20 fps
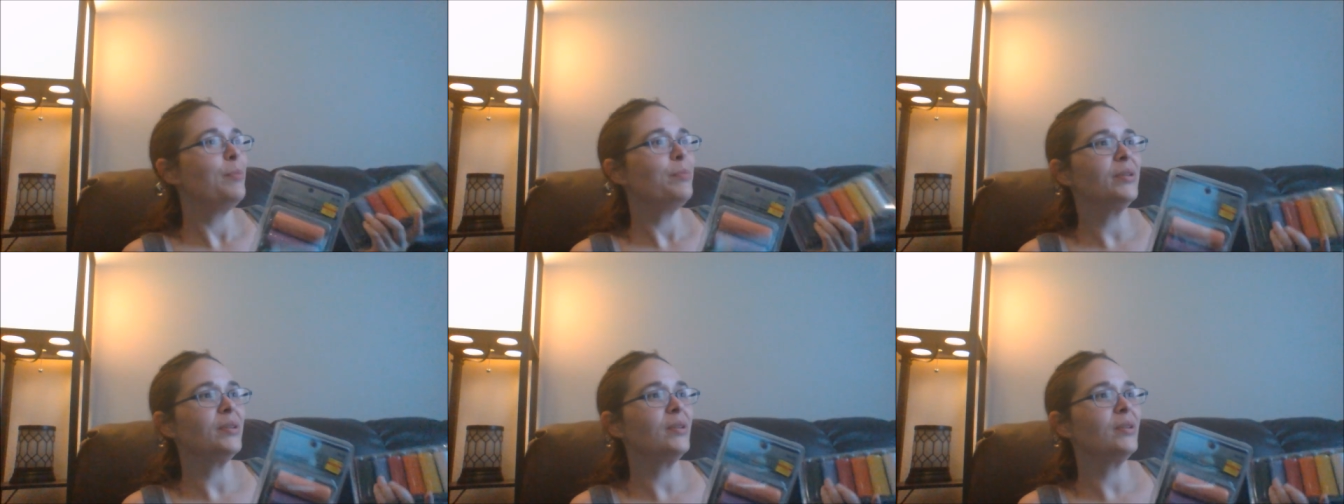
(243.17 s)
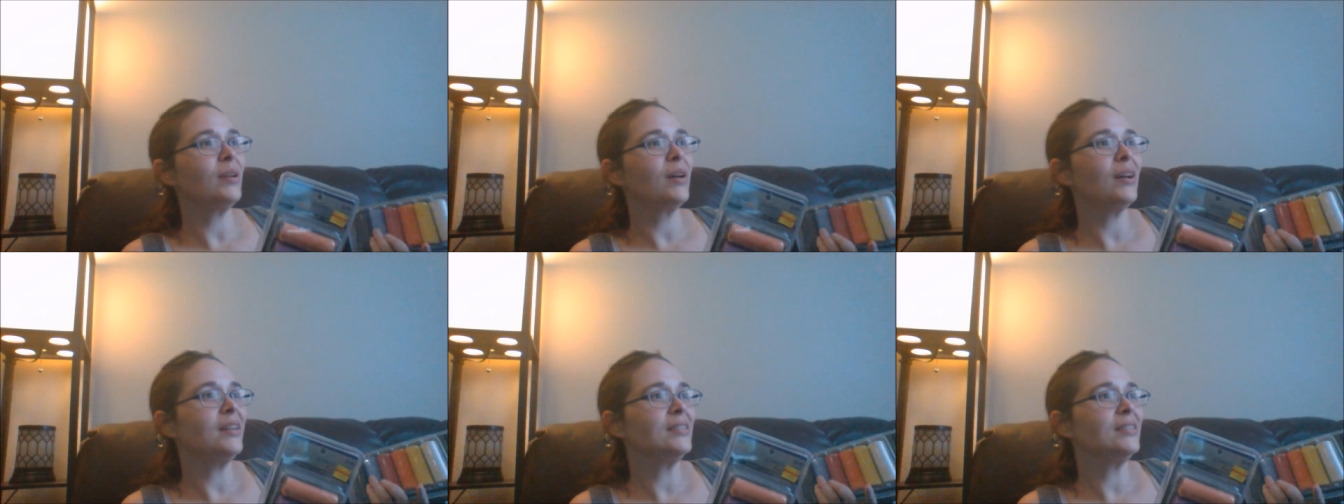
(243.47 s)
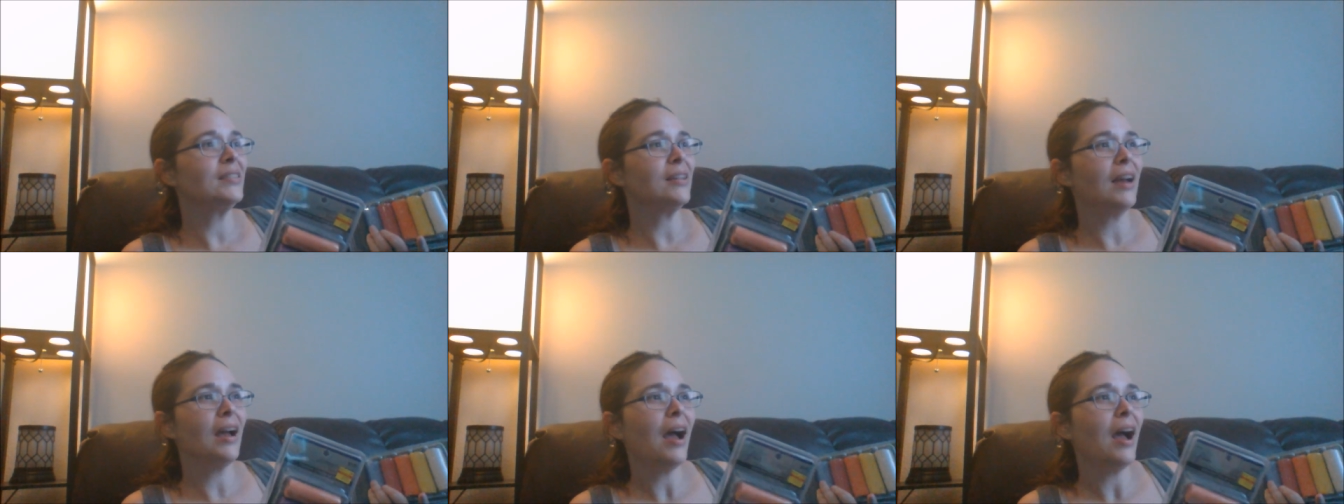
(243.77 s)

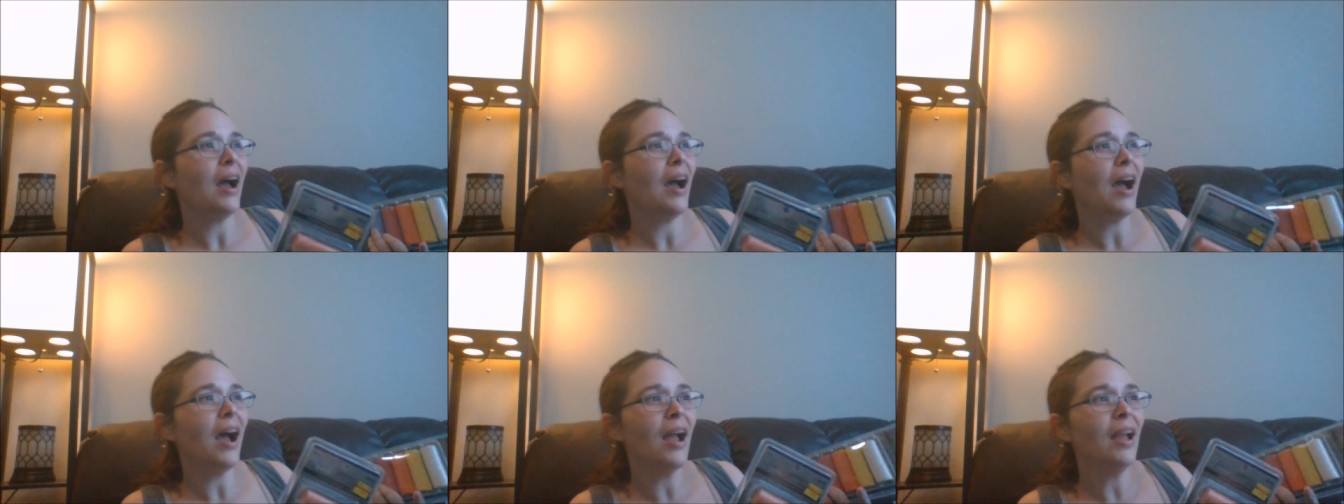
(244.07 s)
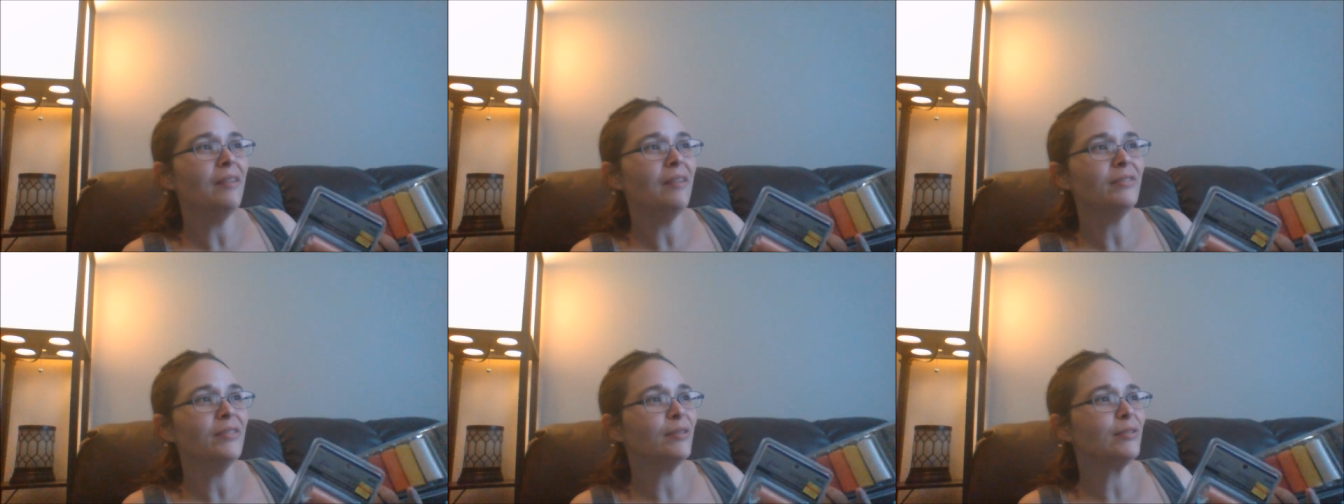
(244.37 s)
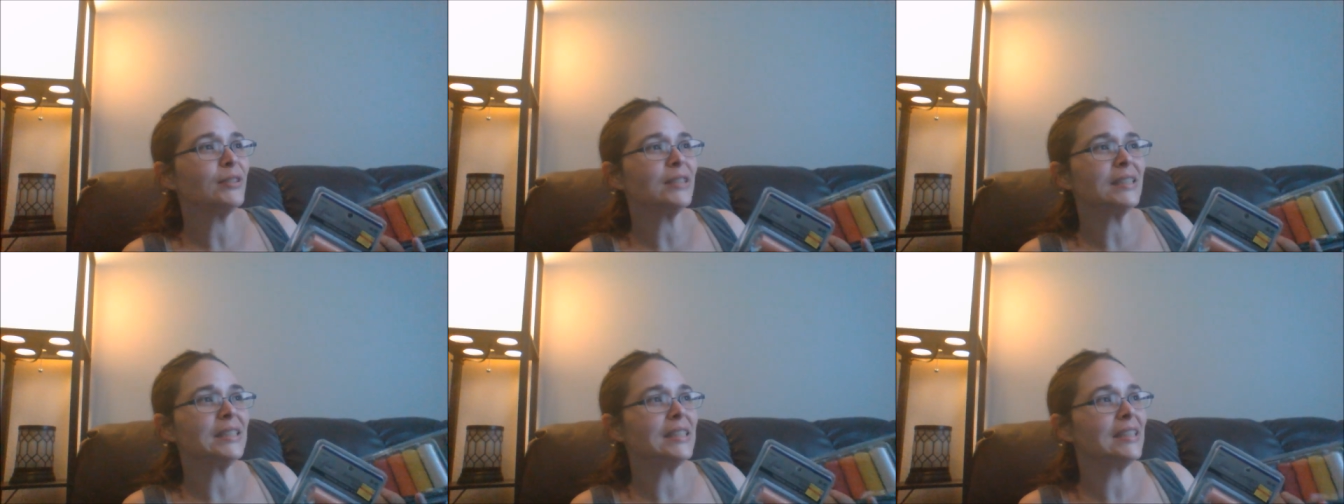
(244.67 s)
because I've
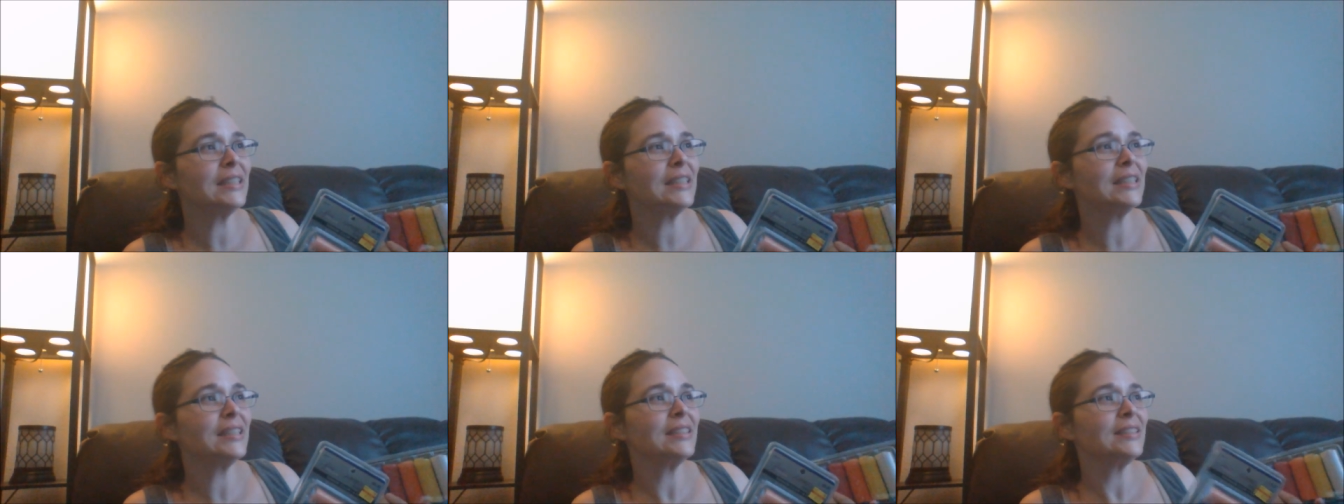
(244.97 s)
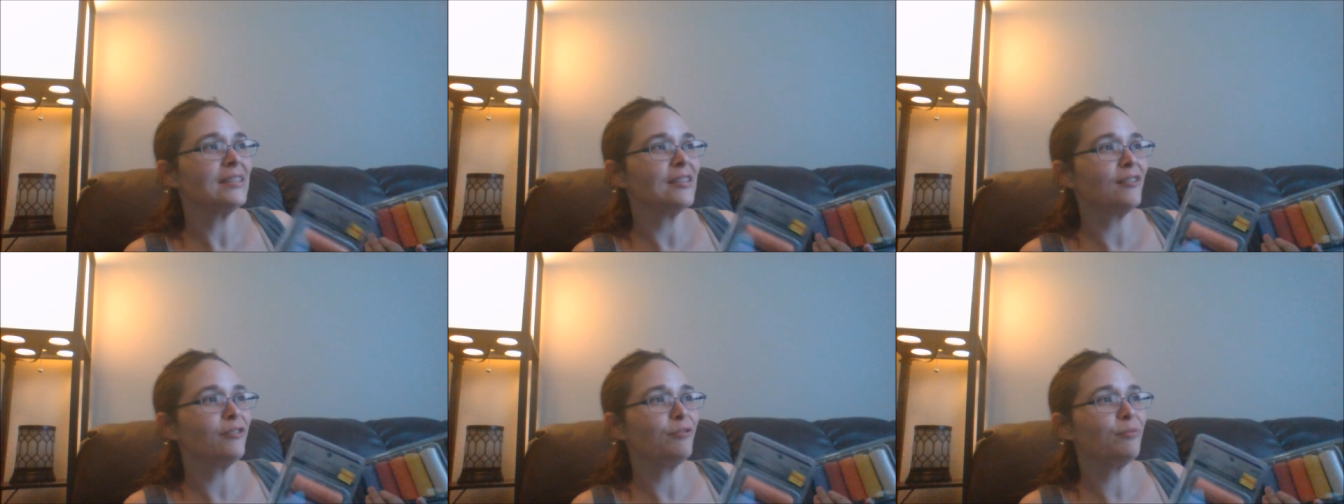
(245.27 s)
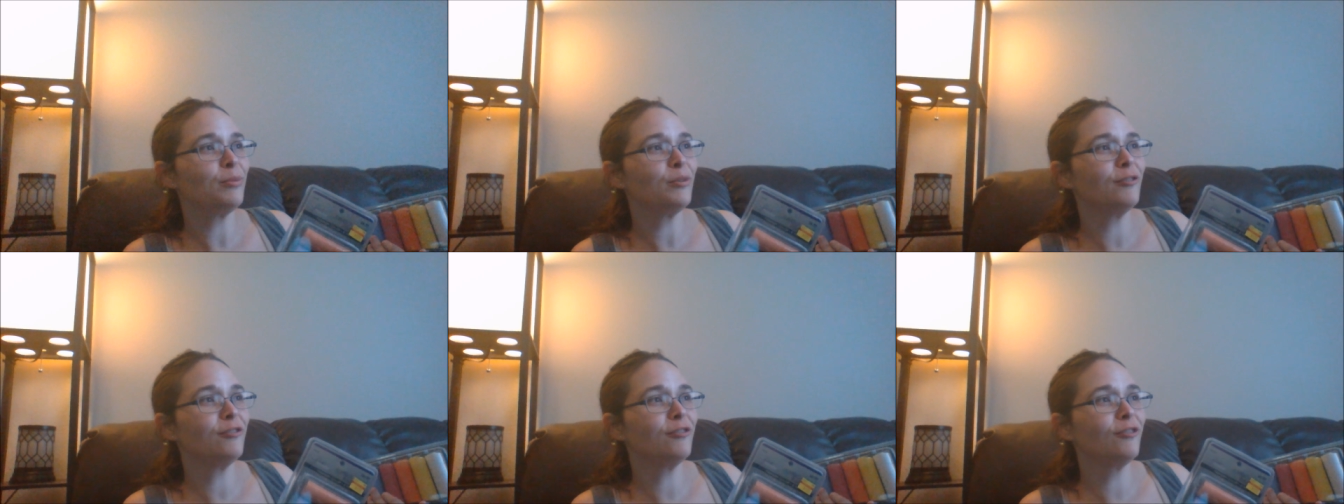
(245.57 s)
never seen this
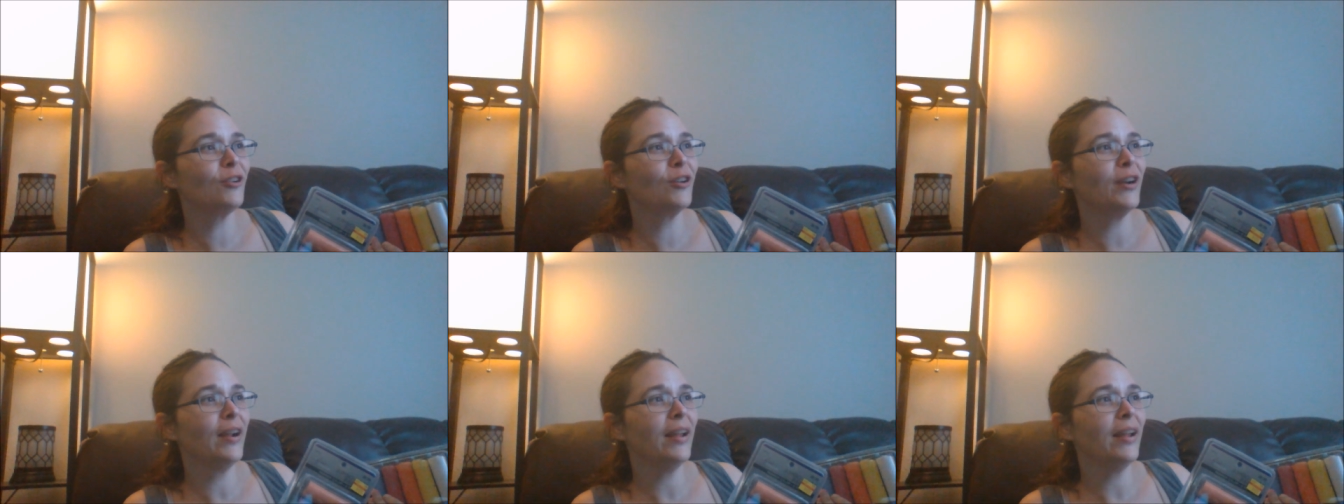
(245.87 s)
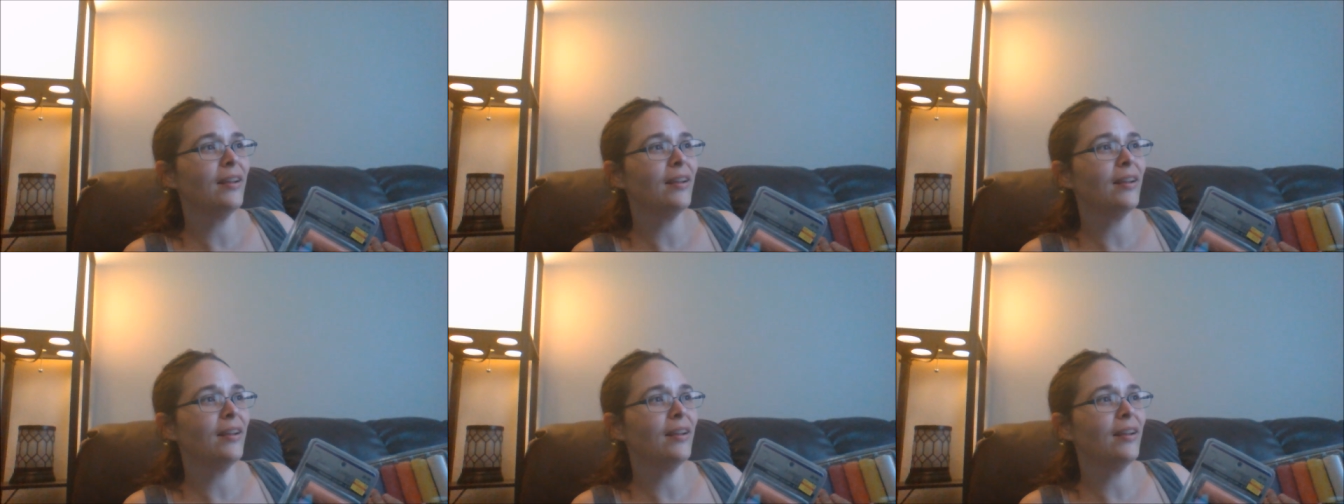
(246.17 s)
stuff before.